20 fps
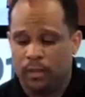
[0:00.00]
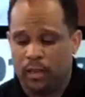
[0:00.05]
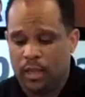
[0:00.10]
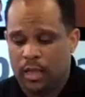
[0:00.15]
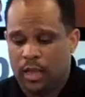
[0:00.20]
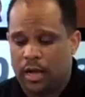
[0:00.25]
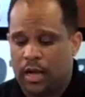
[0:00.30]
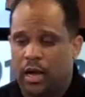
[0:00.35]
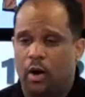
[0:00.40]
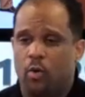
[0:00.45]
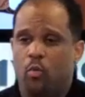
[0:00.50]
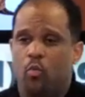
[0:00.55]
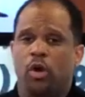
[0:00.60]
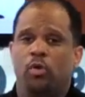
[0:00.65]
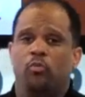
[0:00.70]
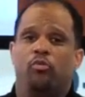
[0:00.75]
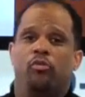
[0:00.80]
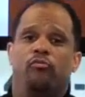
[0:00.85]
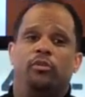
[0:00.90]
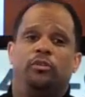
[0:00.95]
When
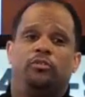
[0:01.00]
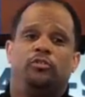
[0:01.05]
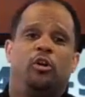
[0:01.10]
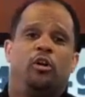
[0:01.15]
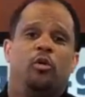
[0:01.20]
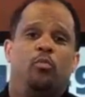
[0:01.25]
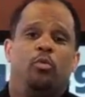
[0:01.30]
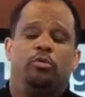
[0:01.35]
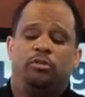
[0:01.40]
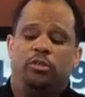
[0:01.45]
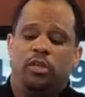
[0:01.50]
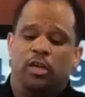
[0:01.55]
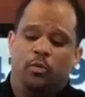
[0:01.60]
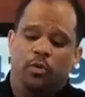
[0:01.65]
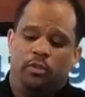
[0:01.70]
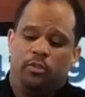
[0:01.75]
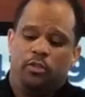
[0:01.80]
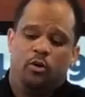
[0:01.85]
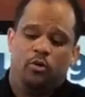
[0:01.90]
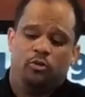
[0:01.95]
we return, we'll deal
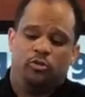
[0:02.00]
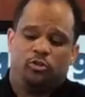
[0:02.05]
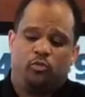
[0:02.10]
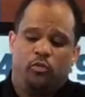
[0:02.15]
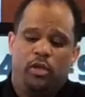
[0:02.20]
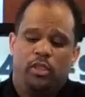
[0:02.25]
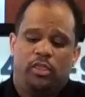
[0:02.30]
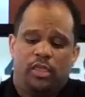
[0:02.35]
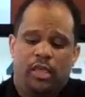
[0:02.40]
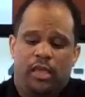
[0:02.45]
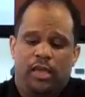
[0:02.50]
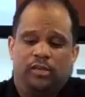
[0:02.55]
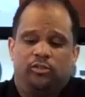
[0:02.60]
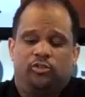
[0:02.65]
with those three things.